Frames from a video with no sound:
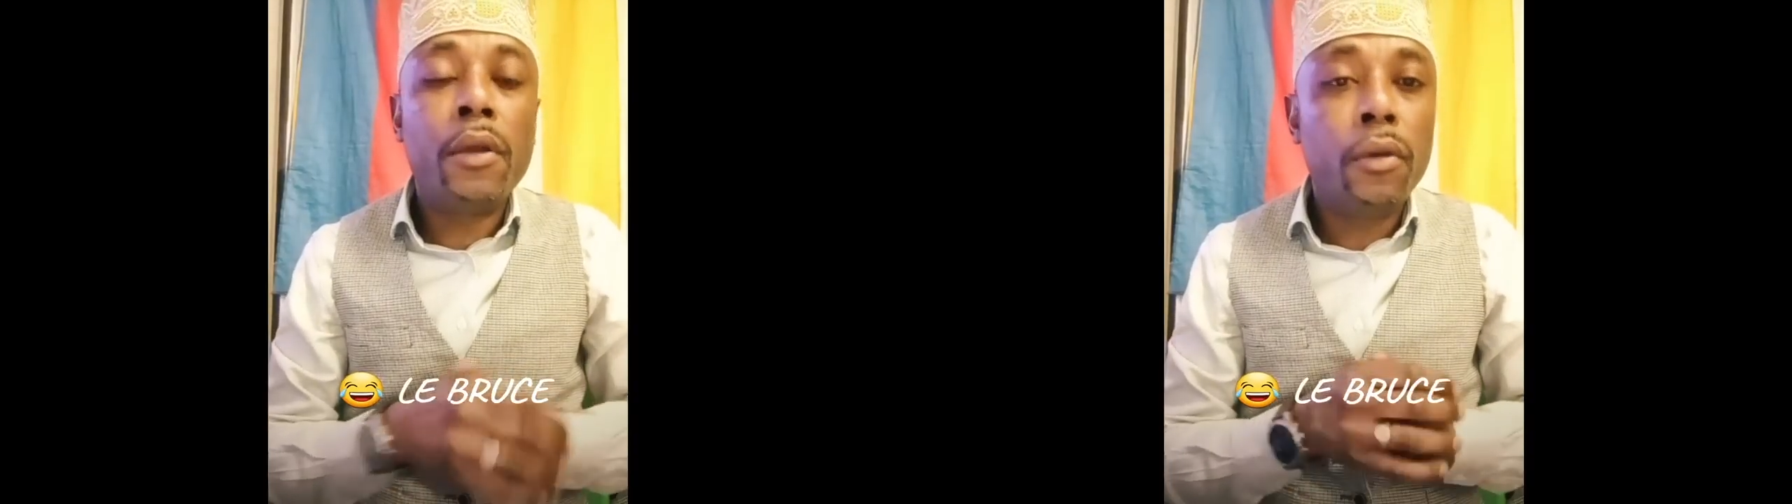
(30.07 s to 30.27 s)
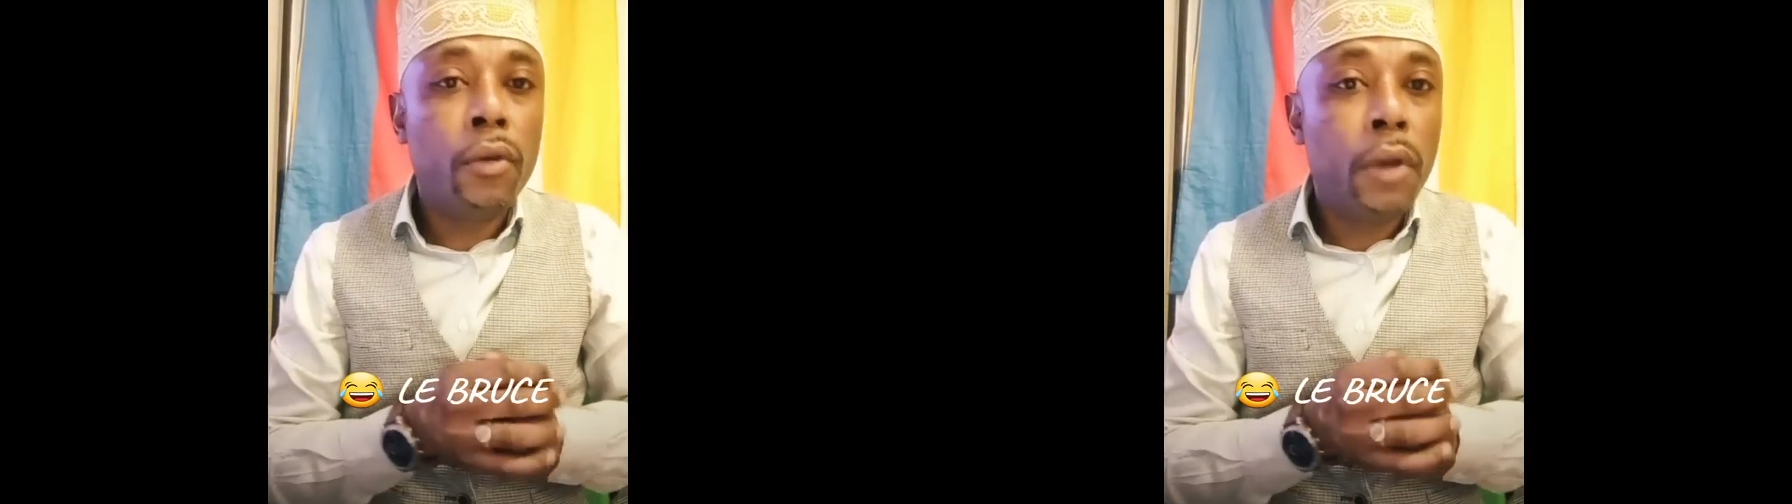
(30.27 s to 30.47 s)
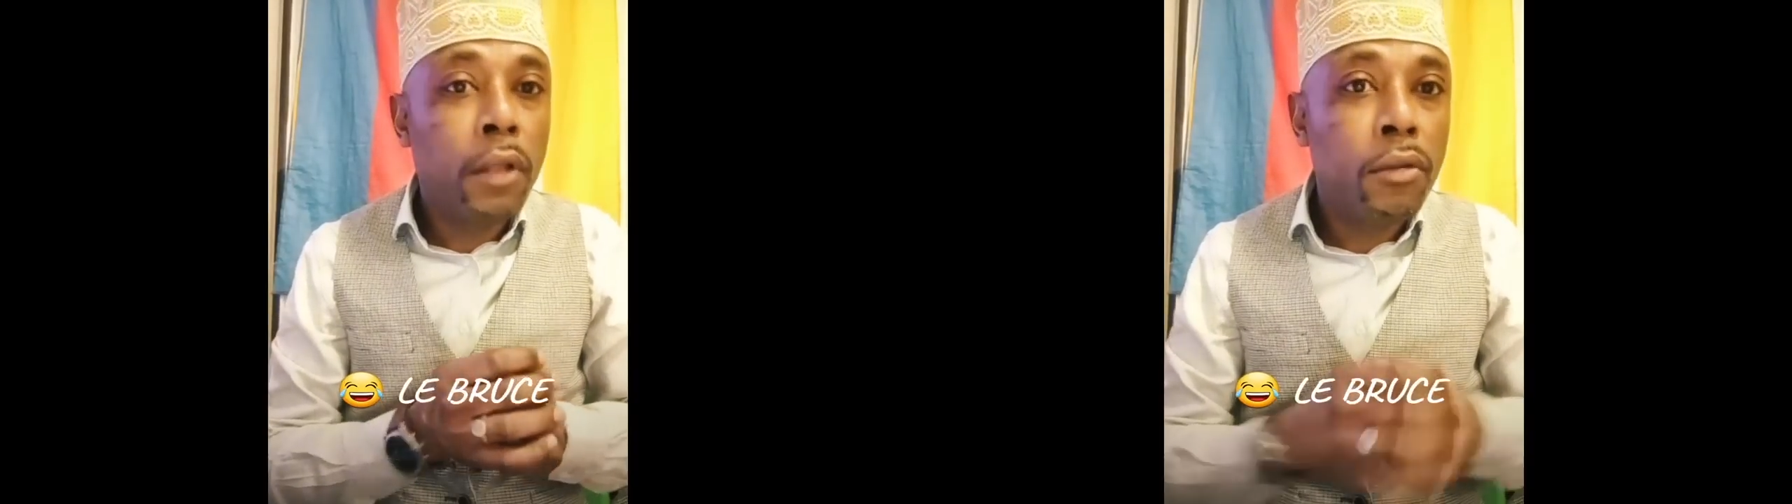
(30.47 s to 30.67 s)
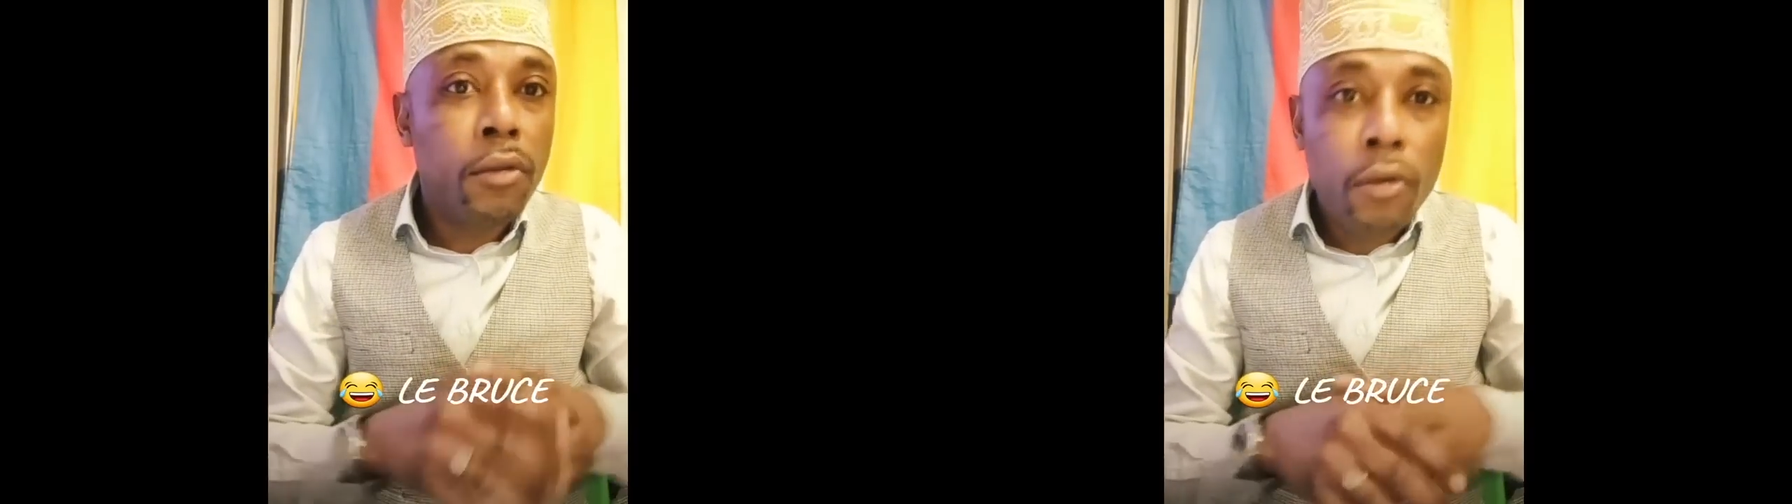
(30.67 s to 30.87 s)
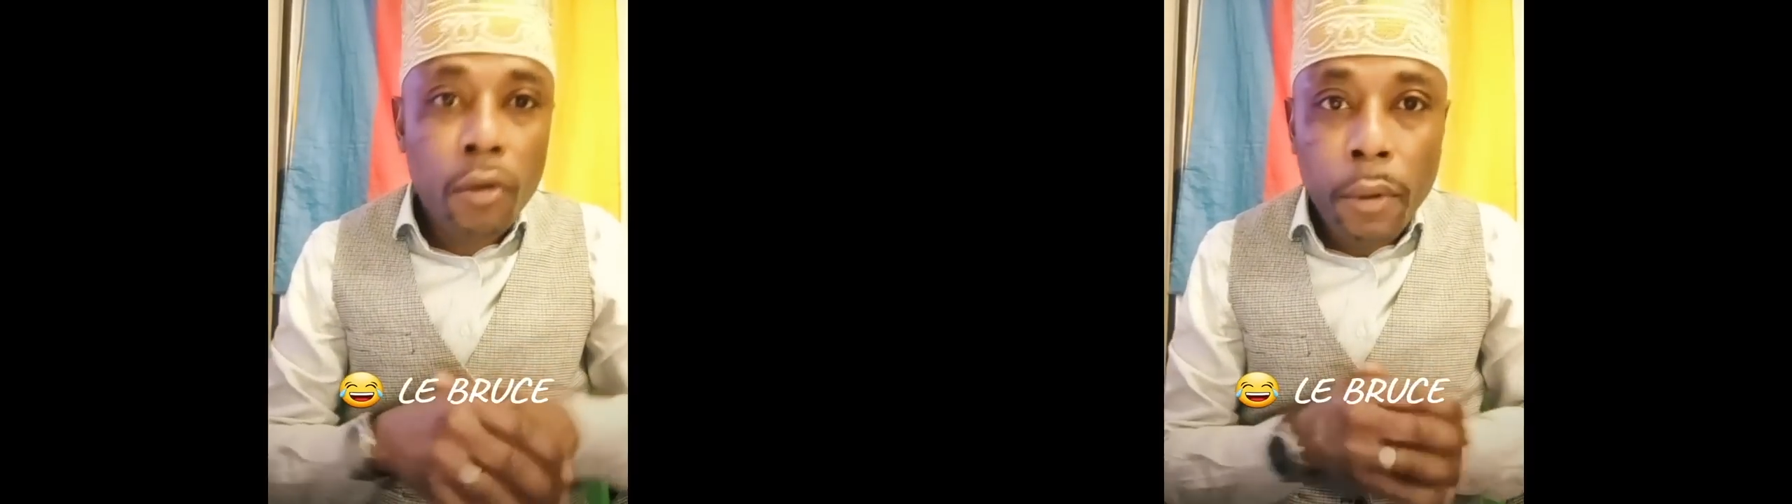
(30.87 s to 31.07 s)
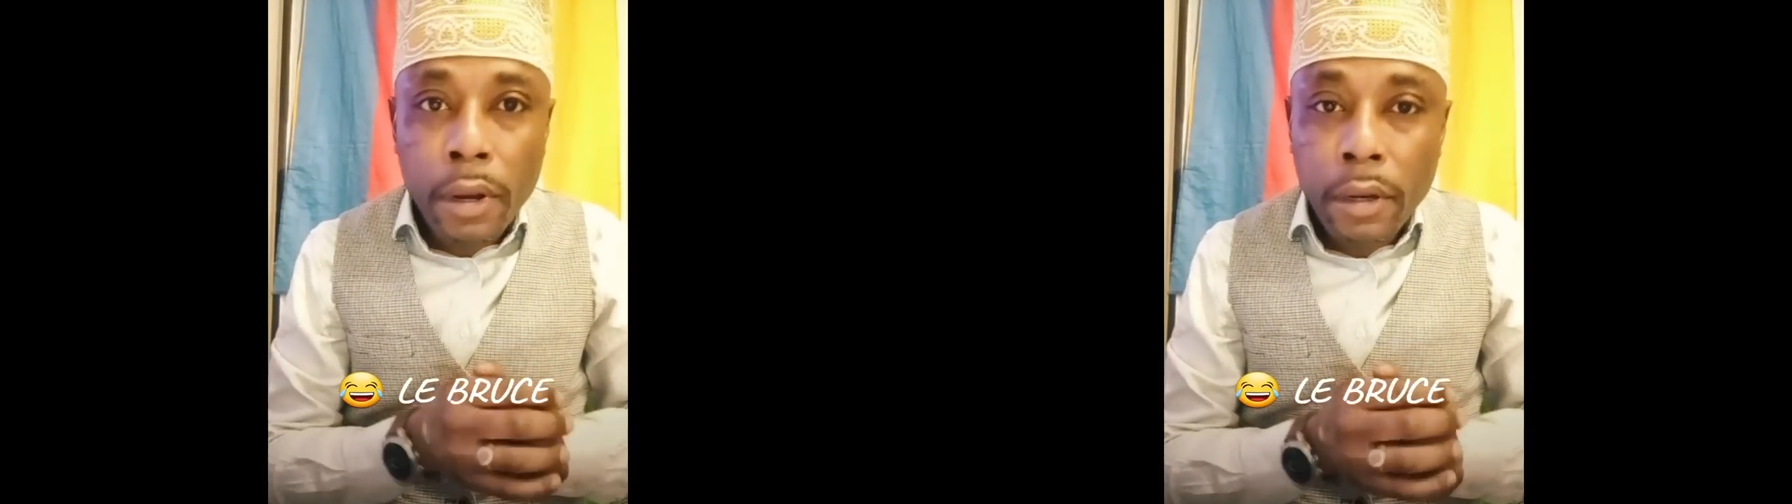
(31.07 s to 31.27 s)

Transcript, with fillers: You cut the